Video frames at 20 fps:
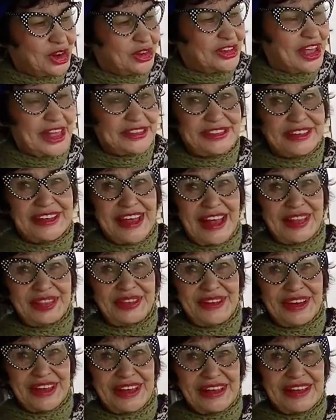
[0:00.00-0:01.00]
Sarcastic
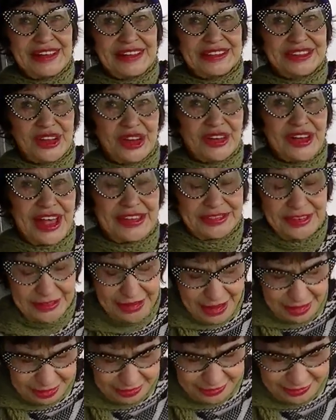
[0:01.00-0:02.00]
Anthony. Okay. Sarcastic
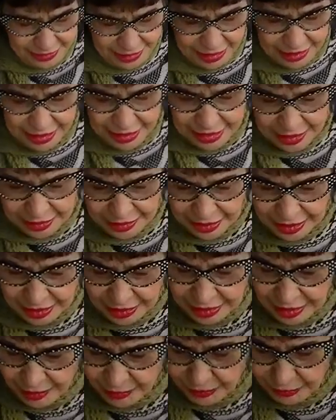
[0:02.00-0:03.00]
Should I open Anthony. it right now?
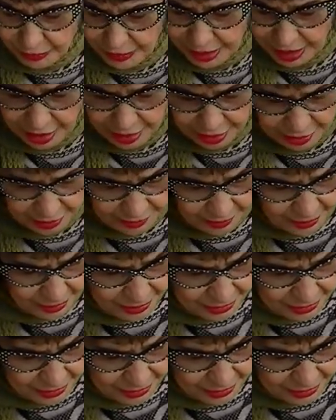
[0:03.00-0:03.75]
Or? Well.